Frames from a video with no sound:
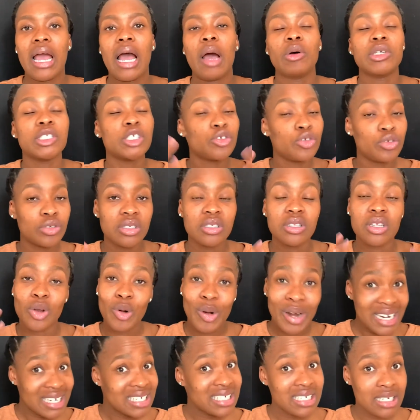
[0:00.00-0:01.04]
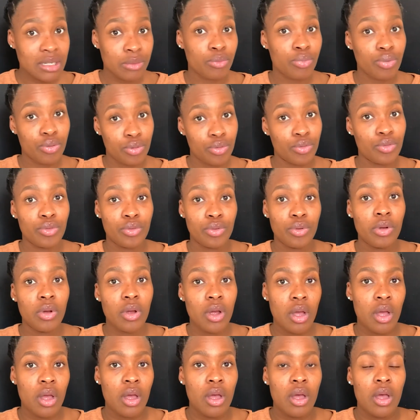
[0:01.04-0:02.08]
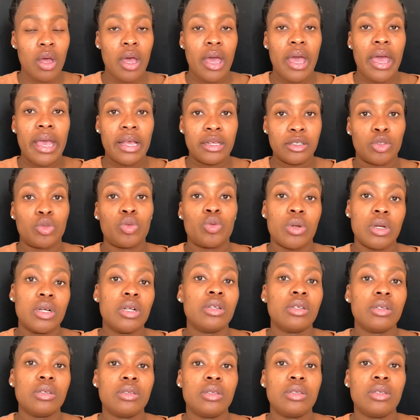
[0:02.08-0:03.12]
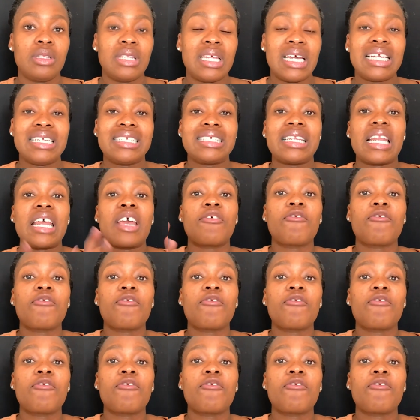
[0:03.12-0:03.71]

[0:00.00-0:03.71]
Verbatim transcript: I wasn't using the right shampoo as well that is like